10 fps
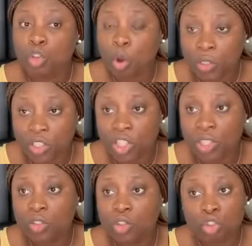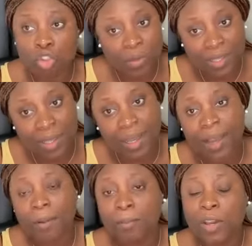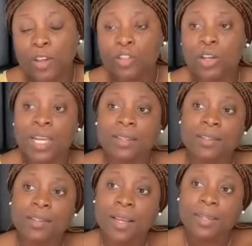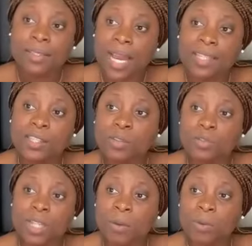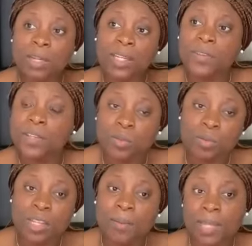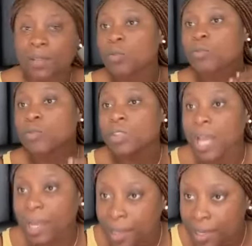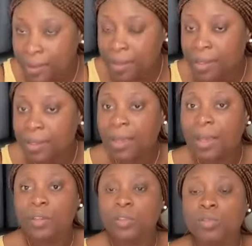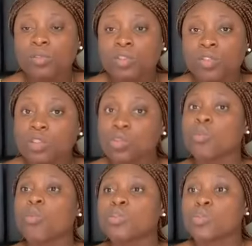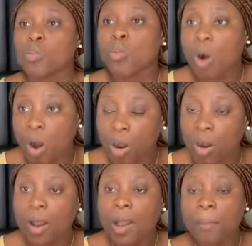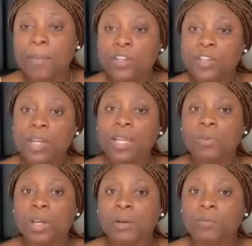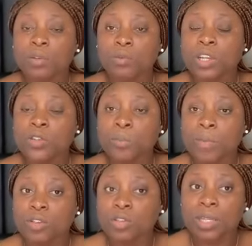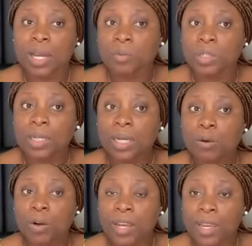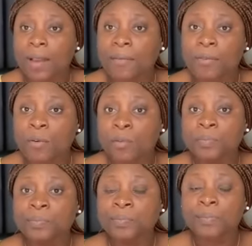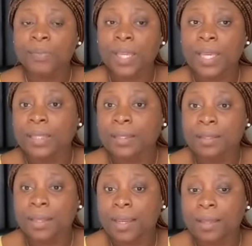judging job seeker. Make sure that the attitude that we are giving to them, that oh, they are lazy, you know, they just don't want to work. Make sure that we need to make sure that we're careful in